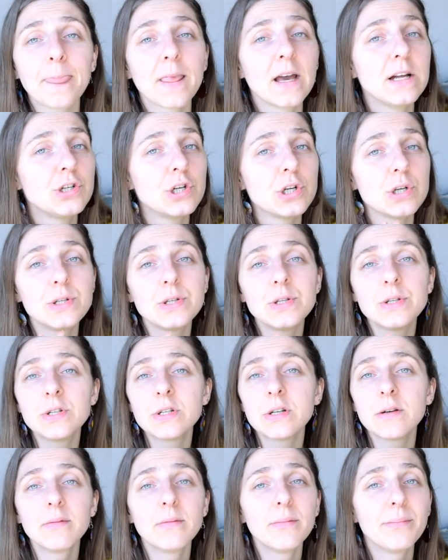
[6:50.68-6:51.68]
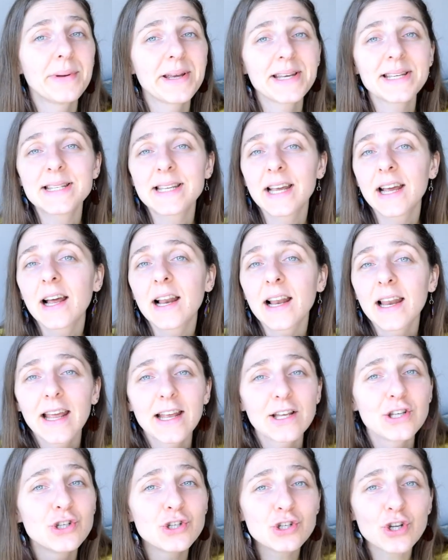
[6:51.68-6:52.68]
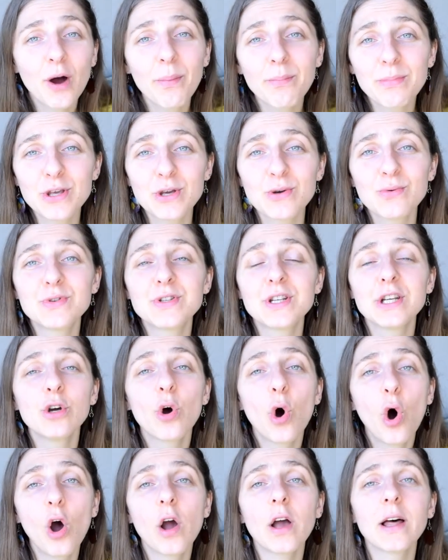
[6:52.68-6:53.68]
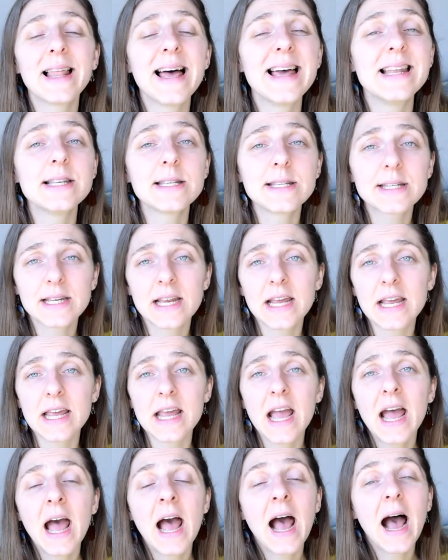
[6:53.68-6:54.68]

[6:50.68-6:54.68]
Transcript: just basically stop using oil and see